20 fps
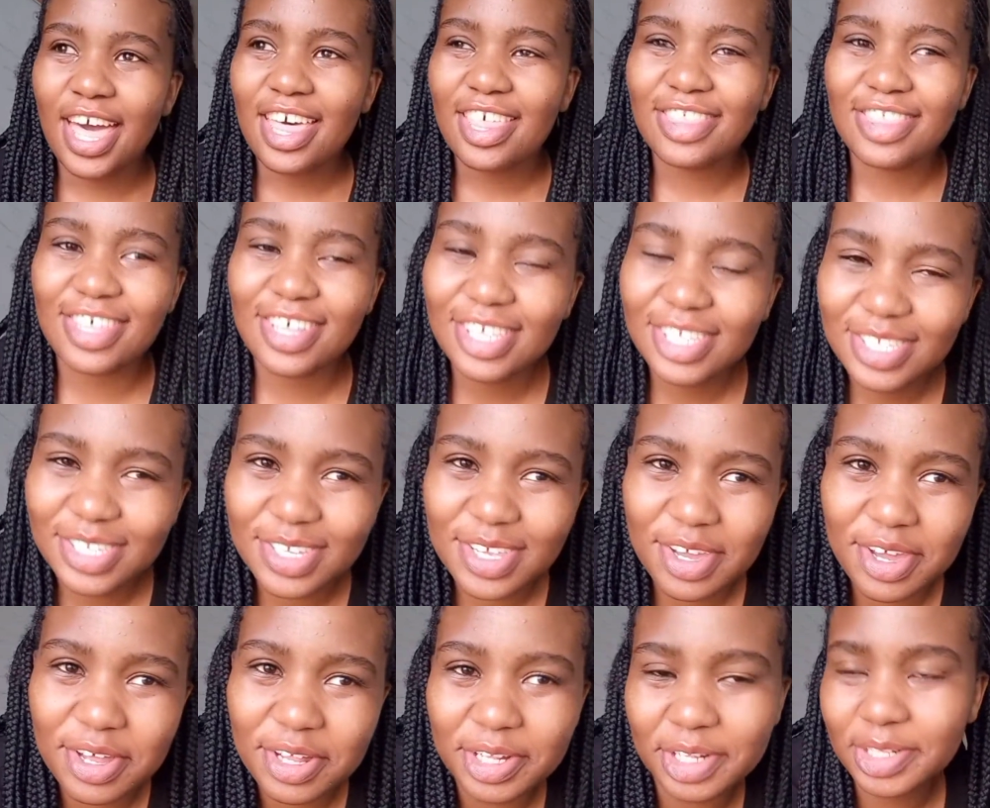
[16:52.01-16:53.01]
This
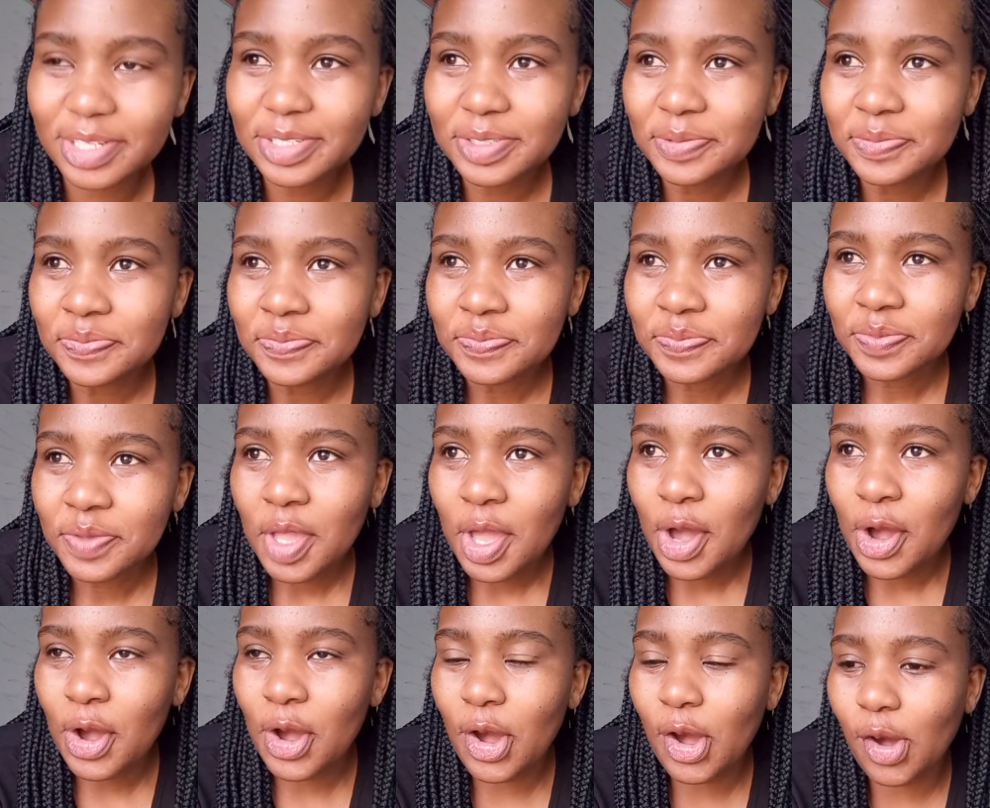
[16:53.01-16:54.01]
girl
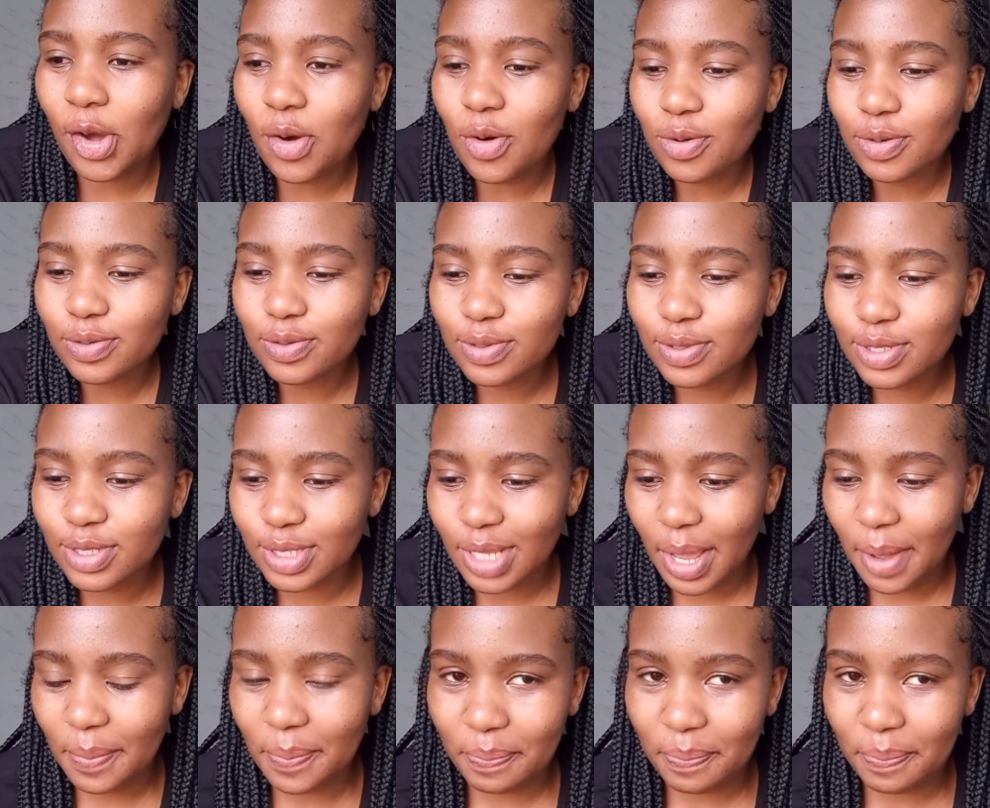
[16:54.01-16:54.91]
goes